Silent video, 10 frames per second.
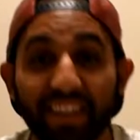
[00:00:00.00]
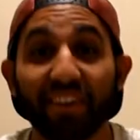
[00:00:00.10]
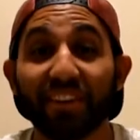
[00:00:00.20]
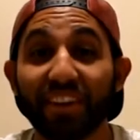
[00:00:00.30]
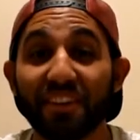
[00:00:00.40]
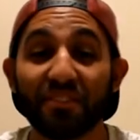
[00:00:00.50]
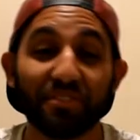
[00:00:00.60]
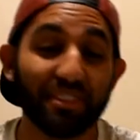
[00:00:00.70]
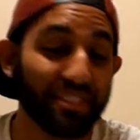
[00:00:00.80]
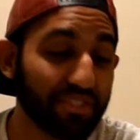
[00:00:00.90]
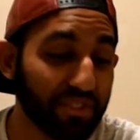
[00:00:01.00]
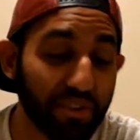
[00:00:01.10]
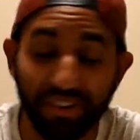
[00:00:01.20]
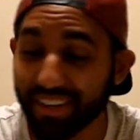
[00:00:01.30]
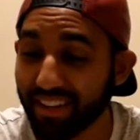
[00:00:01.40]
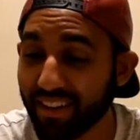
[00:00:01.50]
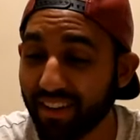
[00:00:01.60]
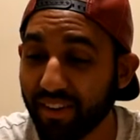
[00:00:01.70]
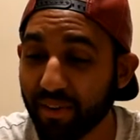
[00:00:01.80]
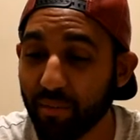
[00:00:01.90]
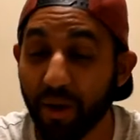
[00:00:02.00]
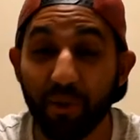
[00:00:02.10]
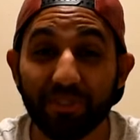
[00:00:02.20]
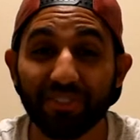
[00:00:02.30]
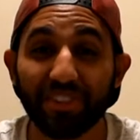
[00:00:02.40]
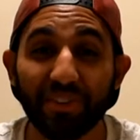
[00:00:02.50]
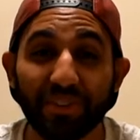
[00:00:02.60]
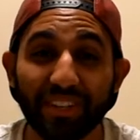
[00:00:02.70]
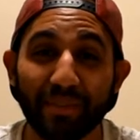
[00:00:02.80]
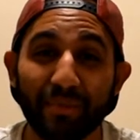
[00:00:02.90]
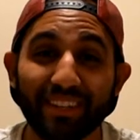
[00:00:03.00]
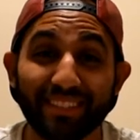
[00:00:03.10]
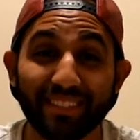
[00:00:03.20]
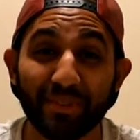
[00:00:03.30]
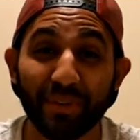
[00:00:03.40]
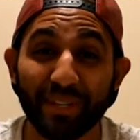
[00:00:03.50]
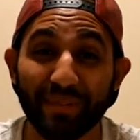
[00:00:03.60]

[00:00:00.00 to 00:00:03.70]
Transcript: All right, funny story. Um, I wasn't recording the past like 20